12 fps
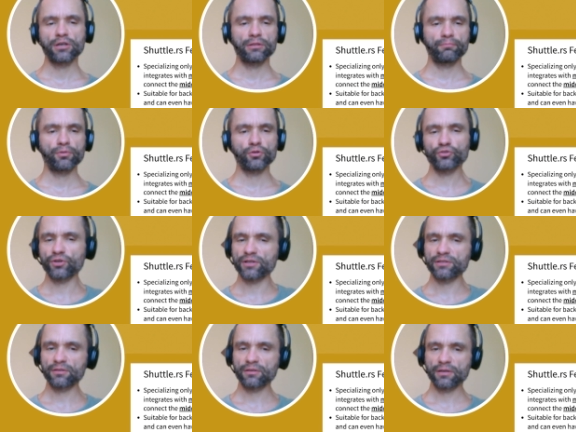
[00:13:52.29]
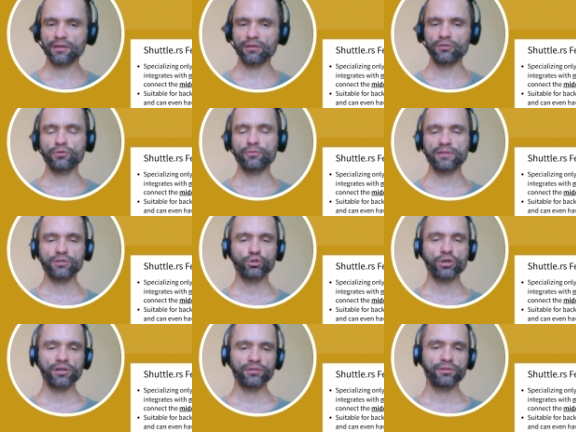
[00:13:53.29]
and Postgres also as a
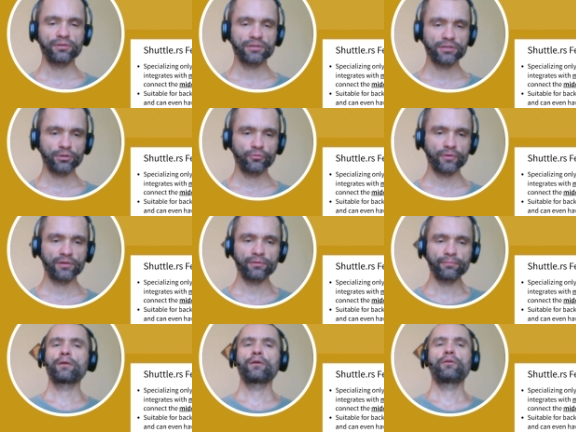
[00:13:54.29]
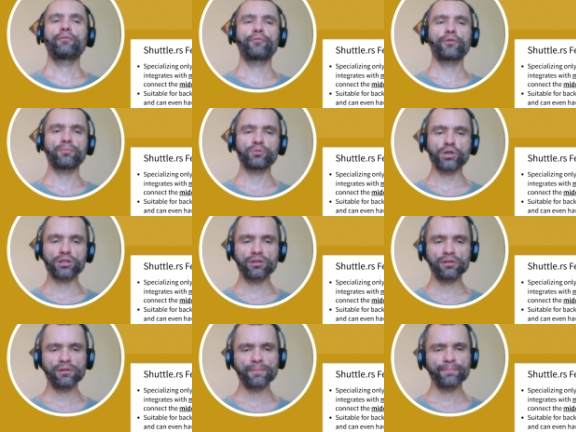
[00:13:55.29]
shared server from Shuttle,